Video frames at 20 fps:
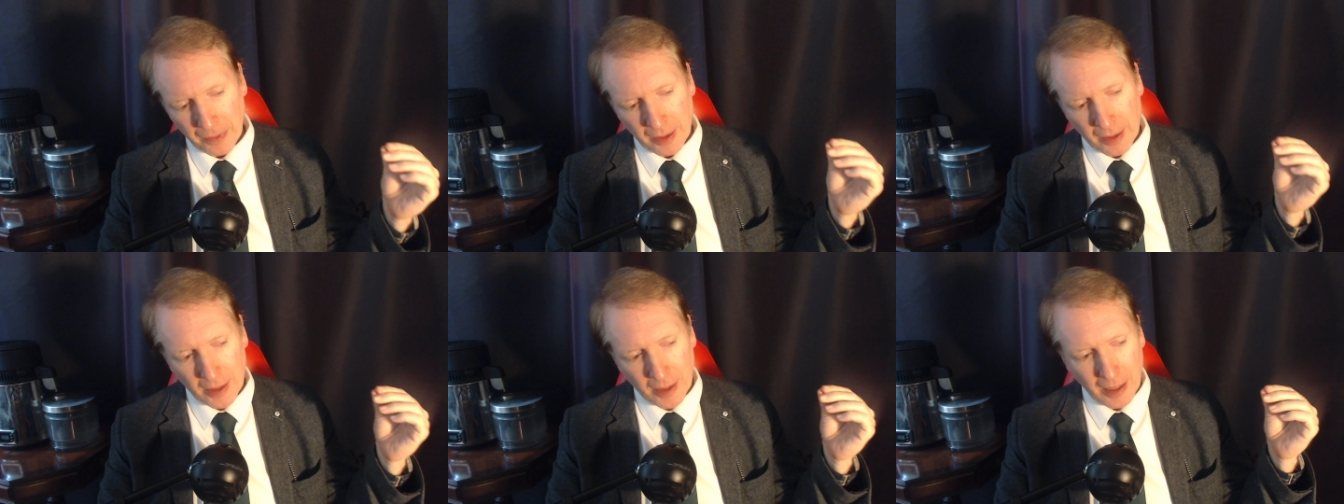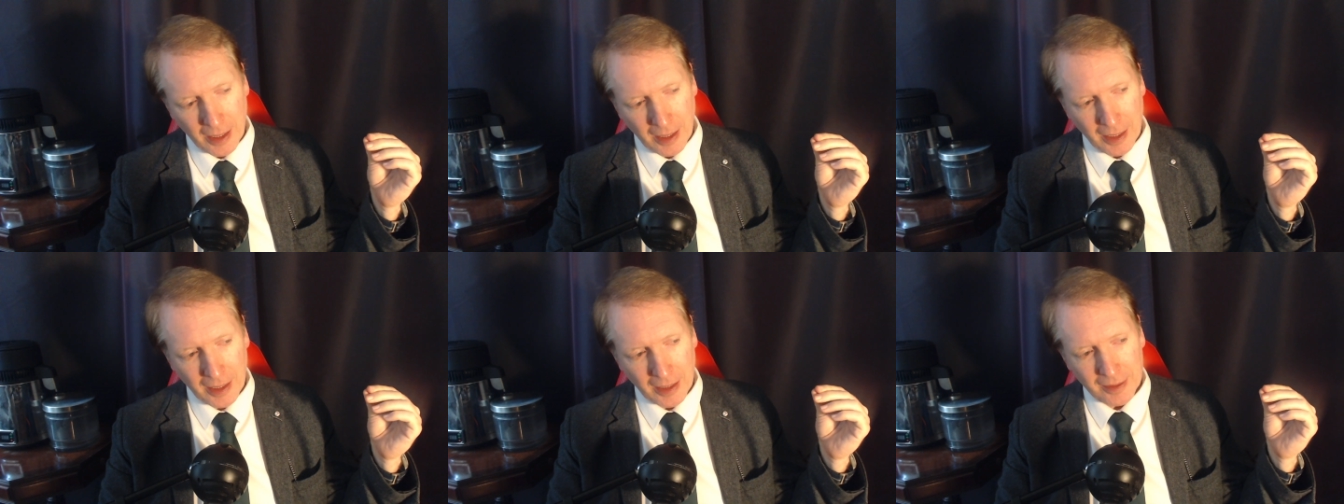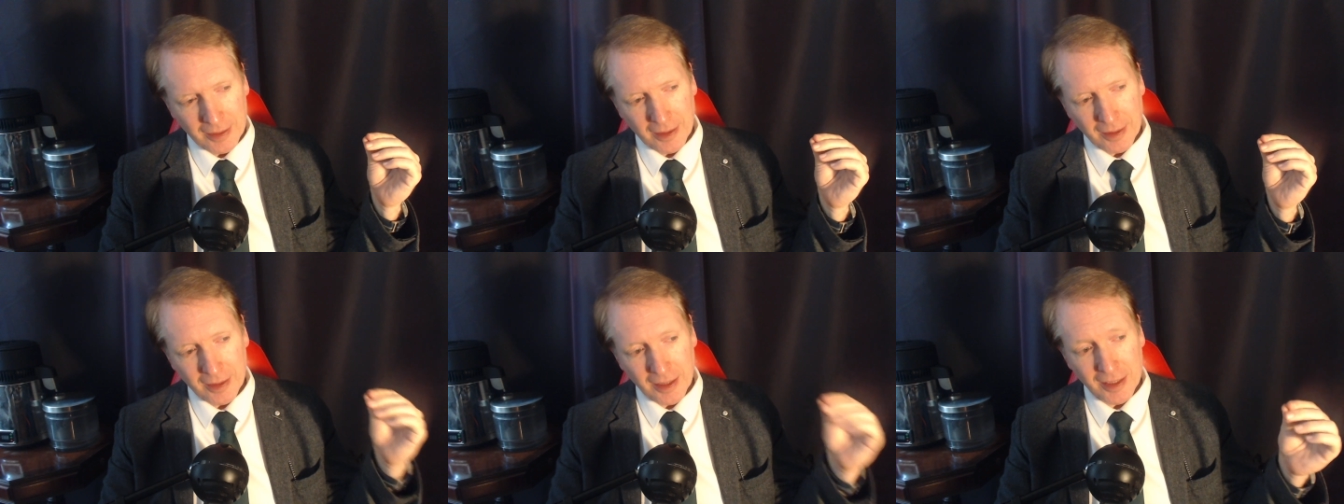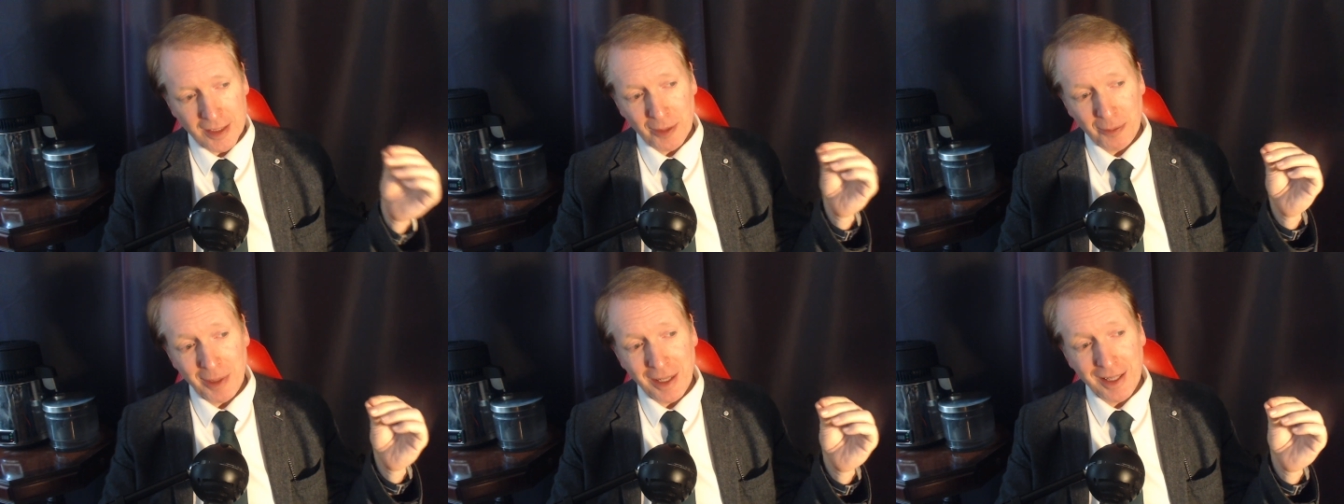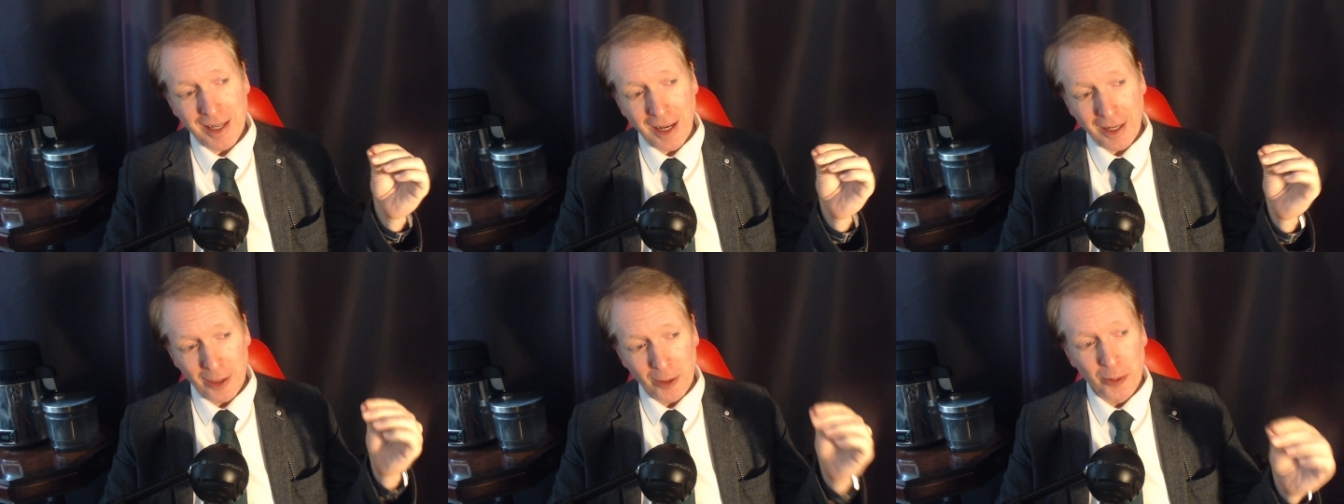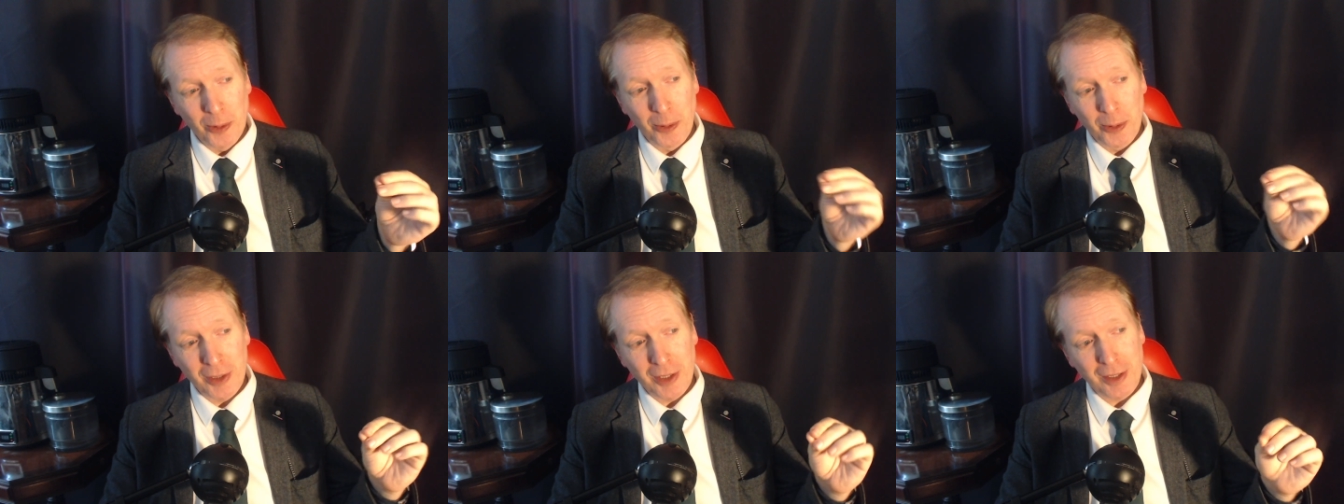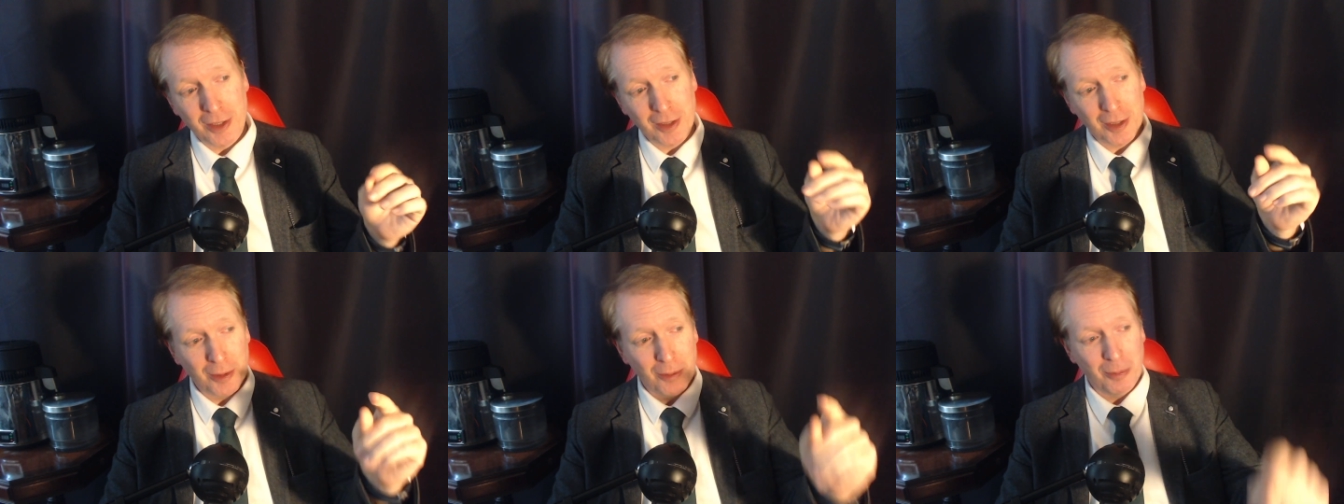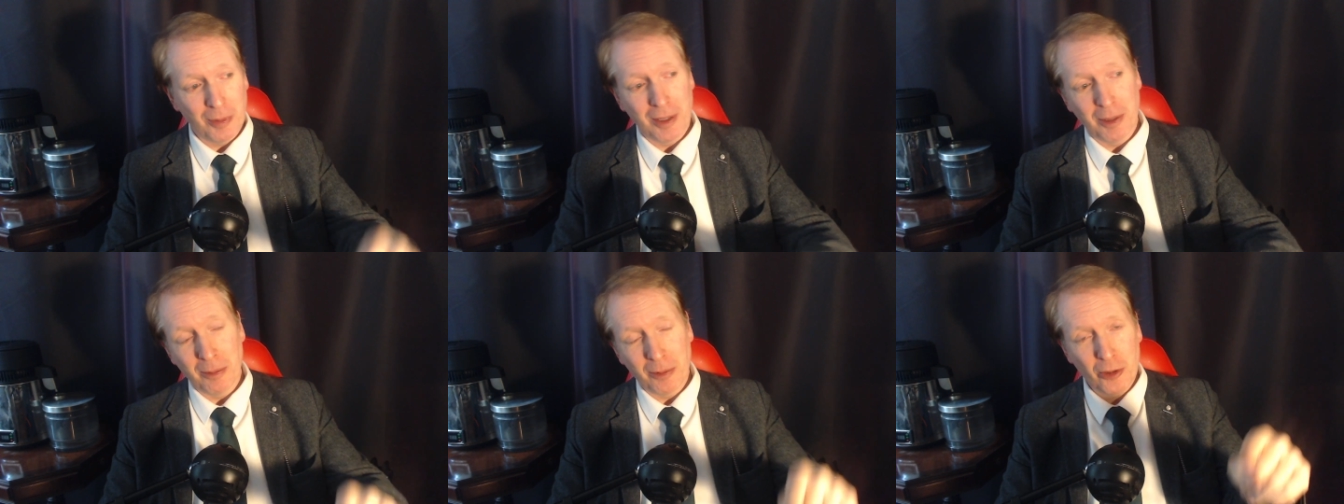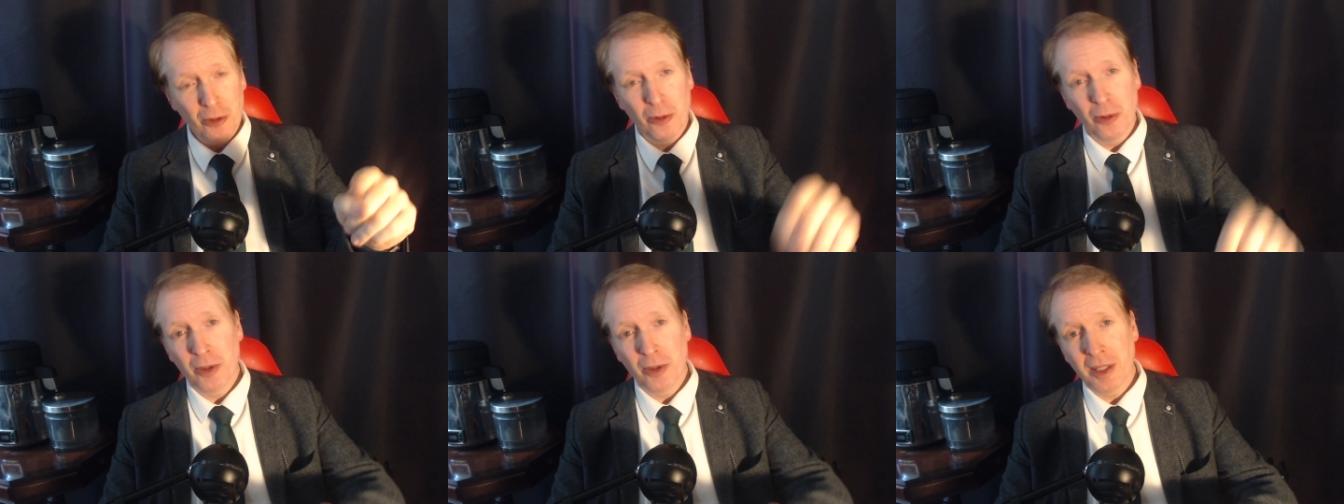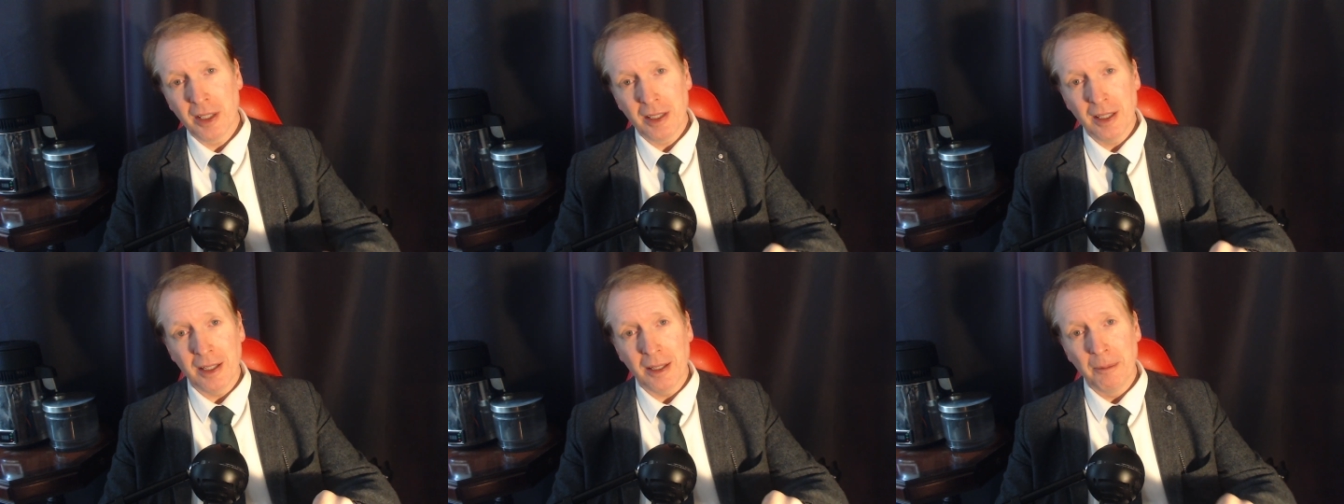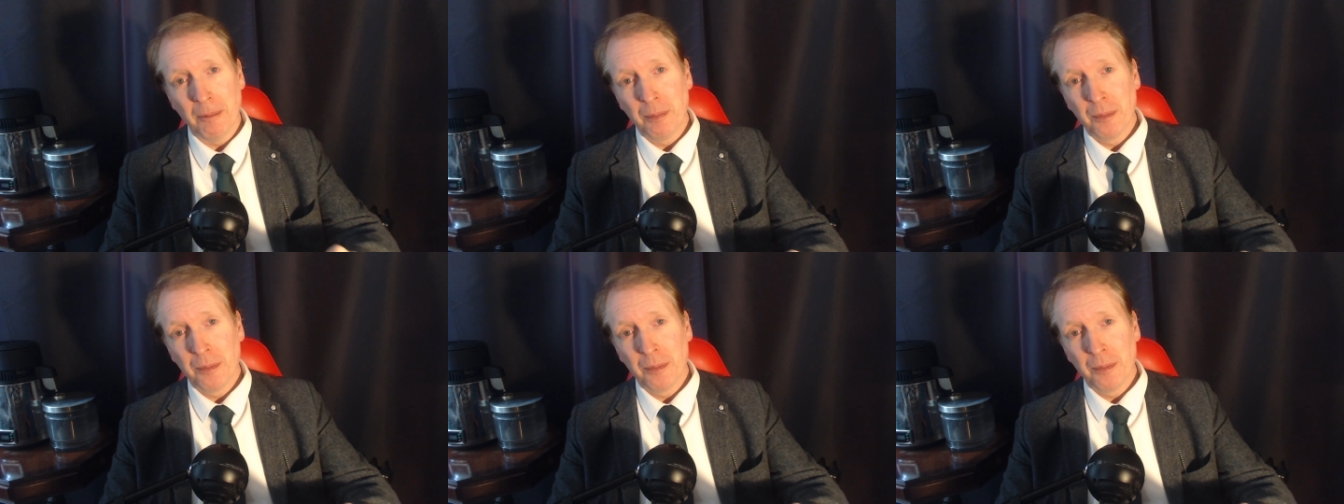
And this week, I noticed that when I was using it,